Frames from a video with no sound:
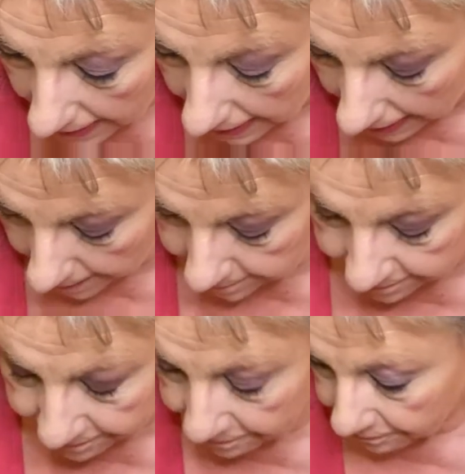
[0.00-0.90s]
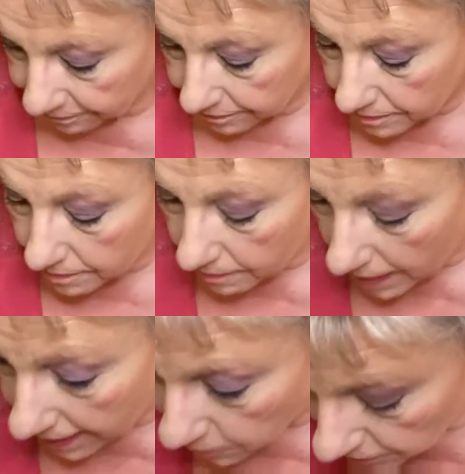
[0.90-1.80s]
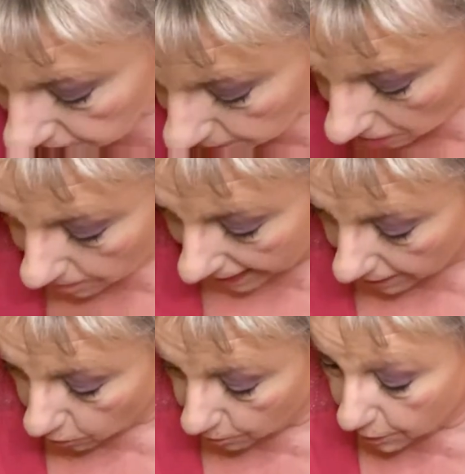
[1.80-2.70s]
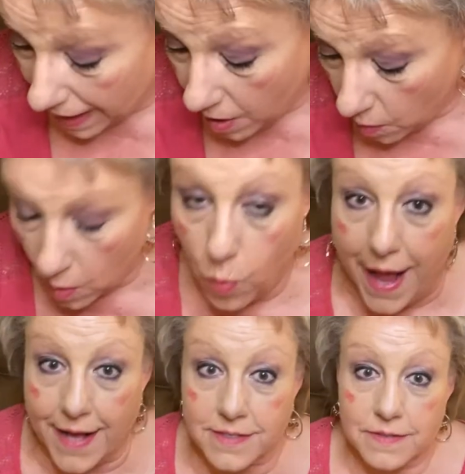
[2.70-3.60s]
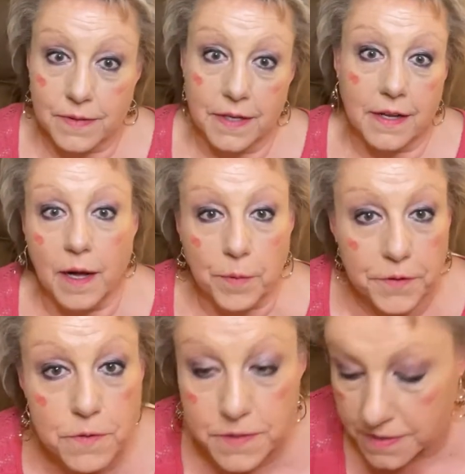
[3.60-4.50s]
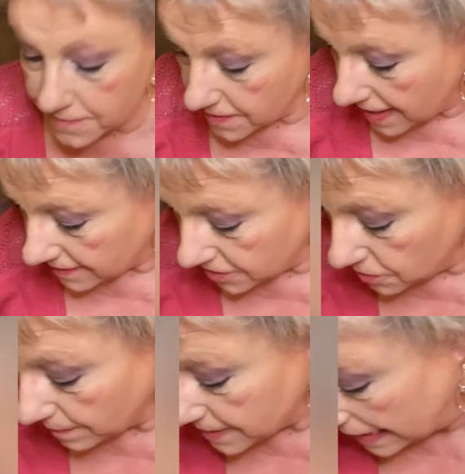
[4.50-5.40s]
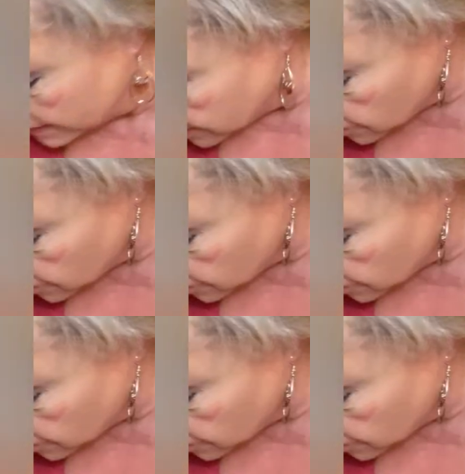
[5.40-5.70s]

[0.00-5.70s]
And with the brow wax, we got a couple uses for that too. I'm telling